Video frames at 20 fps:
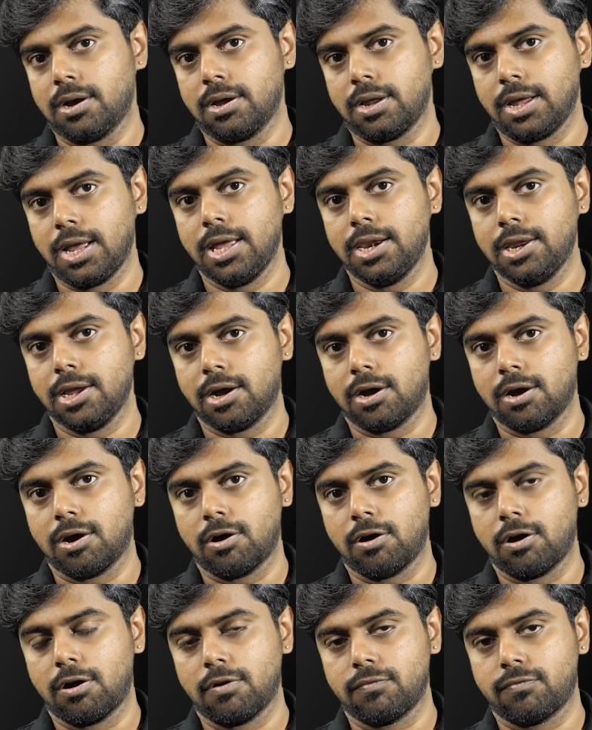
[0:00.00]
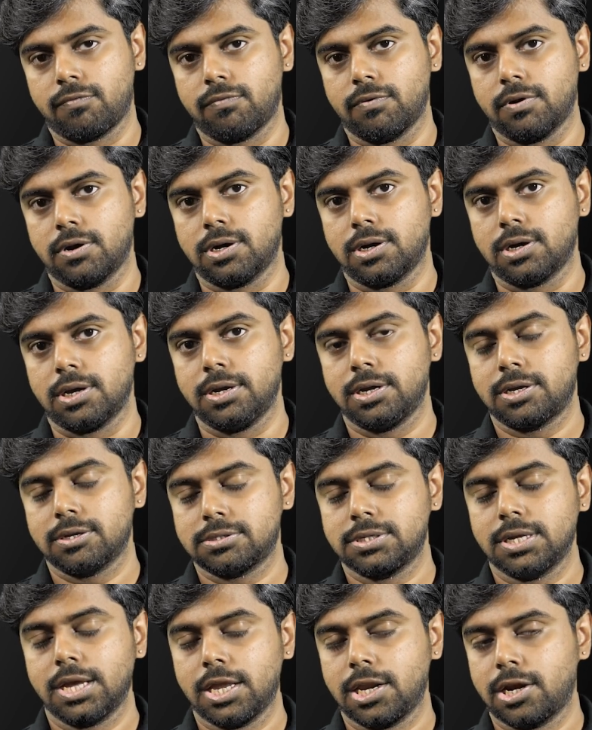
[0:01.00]
area of
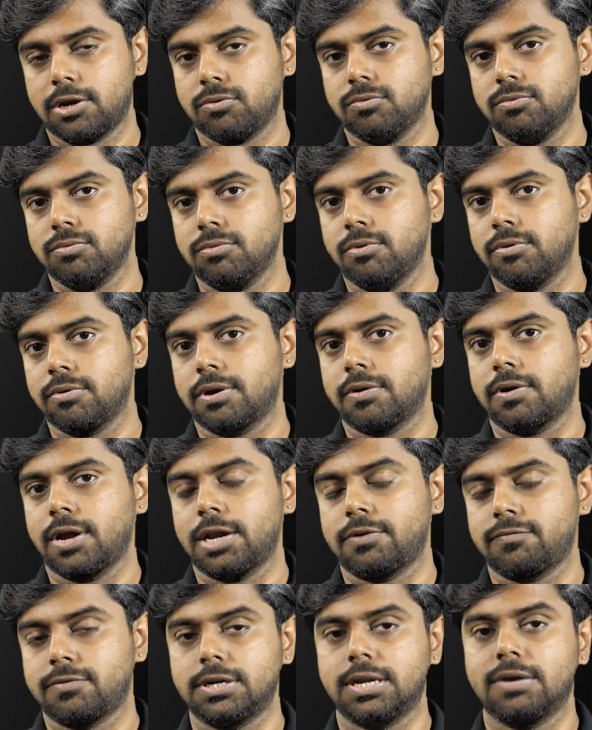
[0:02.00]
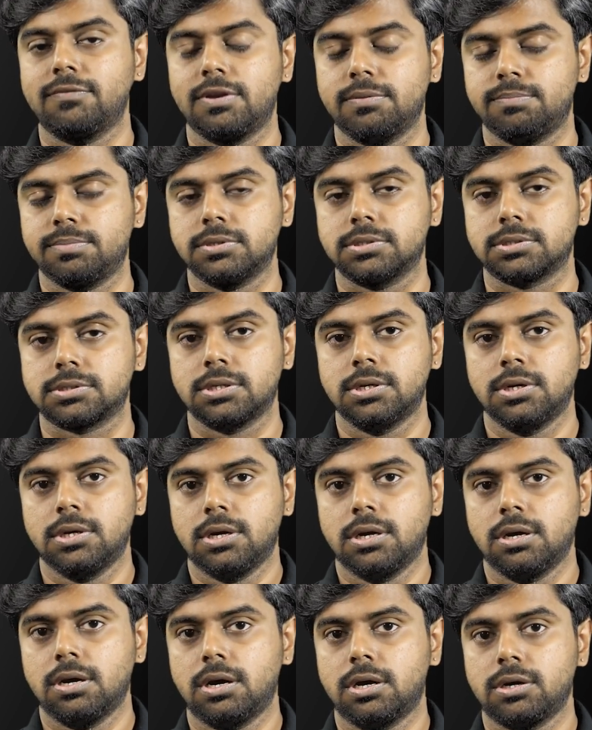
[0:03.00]
interesting area to look at for developers
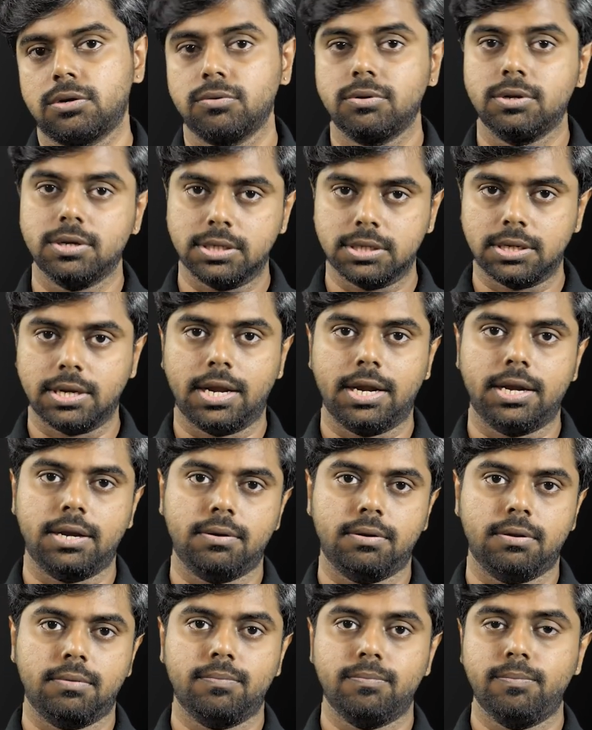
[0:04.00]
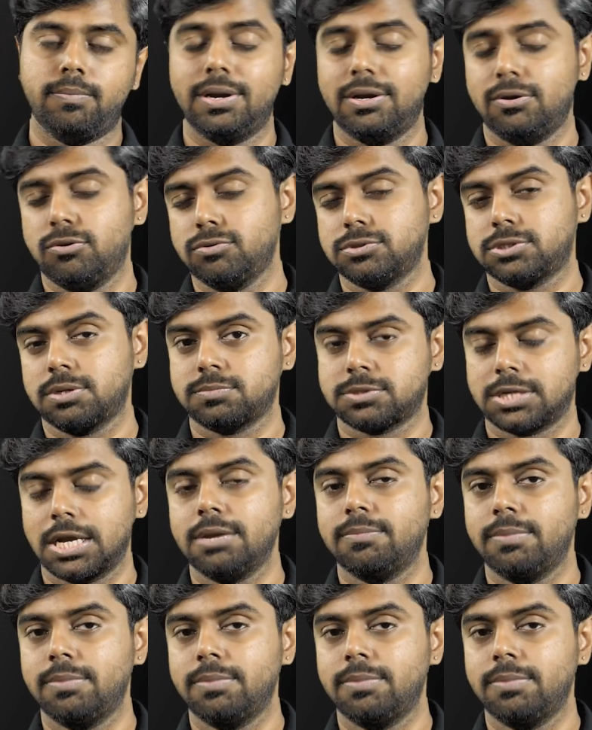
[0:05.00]
to learn and do some skill